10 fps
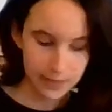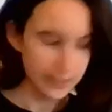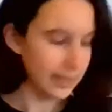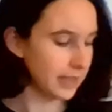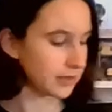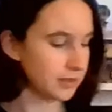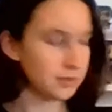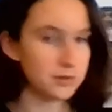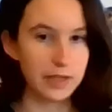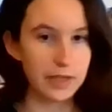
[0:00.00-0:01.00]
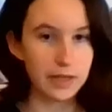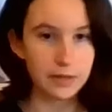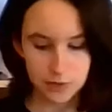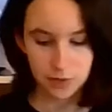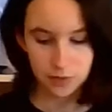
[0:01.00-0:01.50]
my cactus here
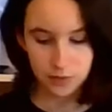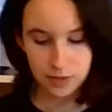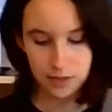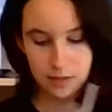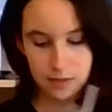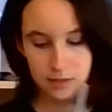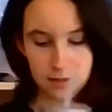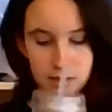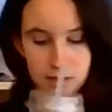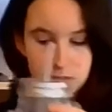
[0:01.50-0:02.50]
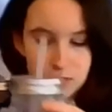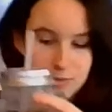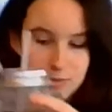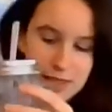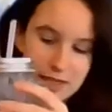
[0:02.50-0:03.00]
was closer. So I
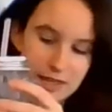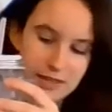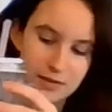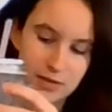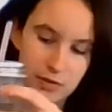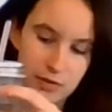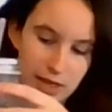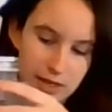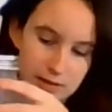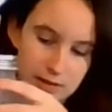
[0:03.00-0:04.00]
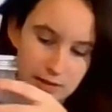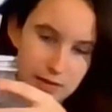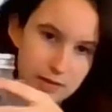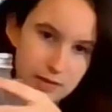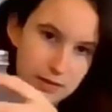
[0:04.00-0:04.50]
mean, I guess that's an okay
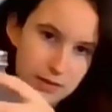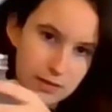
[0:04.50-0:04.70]
size.